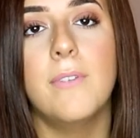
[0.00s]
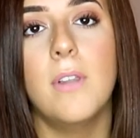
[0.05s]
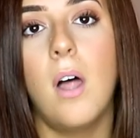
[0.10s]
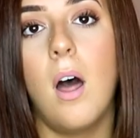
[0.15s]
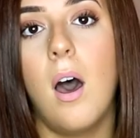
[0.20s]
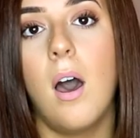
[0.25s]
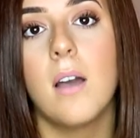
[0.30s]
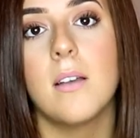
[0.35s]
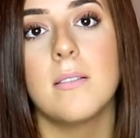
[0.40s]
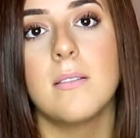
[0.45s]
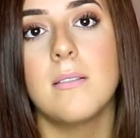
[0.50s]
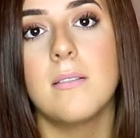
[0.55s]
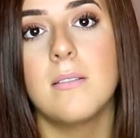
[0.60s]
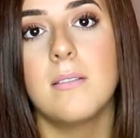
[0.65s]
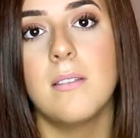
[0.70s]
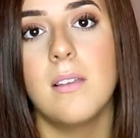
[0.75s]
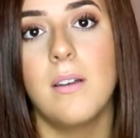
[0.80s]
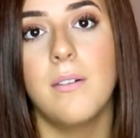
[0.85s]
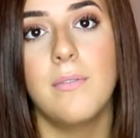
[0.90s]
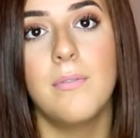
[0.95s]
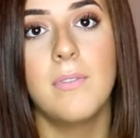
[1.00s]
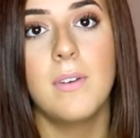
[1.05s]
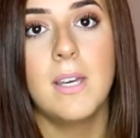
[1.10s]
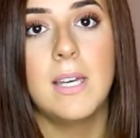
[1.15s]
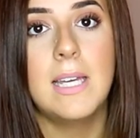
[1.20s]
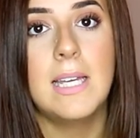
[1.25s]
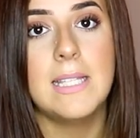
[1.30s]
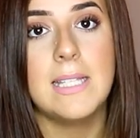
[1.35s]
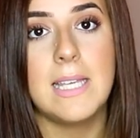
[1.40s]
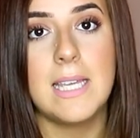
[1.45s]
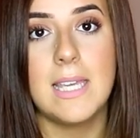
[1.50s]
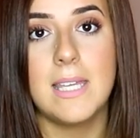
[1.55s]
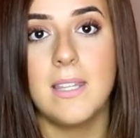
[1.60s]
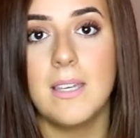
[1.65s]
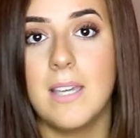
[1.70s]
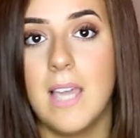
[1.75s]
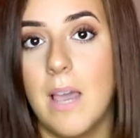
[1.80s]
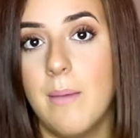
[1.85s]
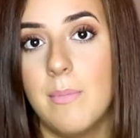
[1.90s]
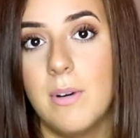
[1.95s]
vlogs and stuff, taking
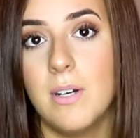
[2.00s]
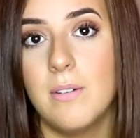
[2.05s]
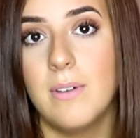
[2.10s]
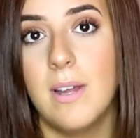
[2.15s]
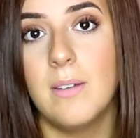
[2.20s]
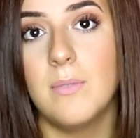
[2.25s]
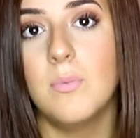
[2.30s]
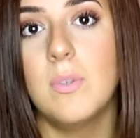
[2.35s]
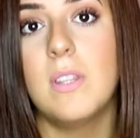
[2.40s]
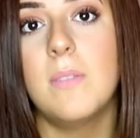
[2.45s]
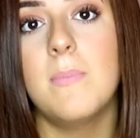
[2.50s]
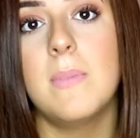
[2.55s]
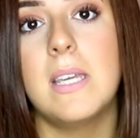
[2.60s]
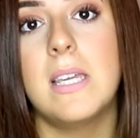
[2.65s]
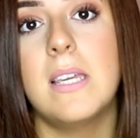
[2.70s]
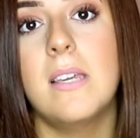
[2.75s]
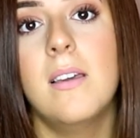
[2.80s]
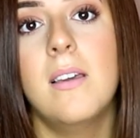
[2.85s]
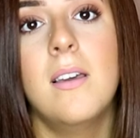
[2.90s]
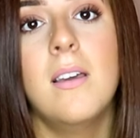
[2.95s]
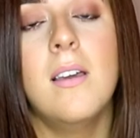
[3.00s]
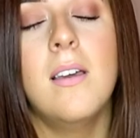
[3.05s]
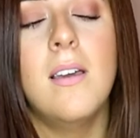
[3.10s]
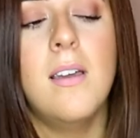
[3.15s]
the camera around with me.